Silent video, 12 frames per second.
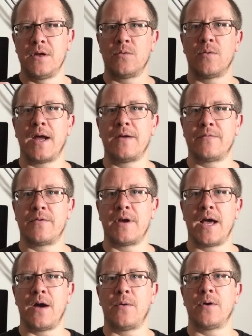write for
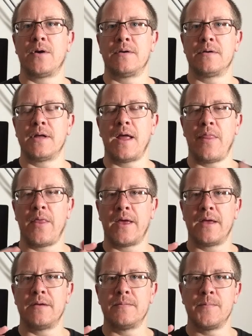an hour, and
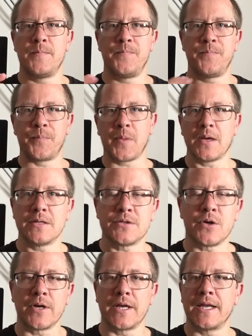then
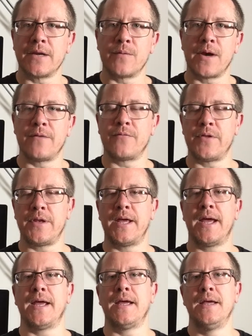start getting ready for the
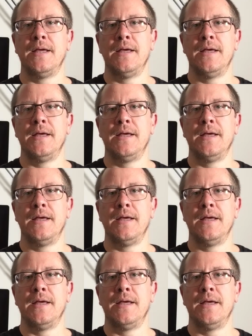day.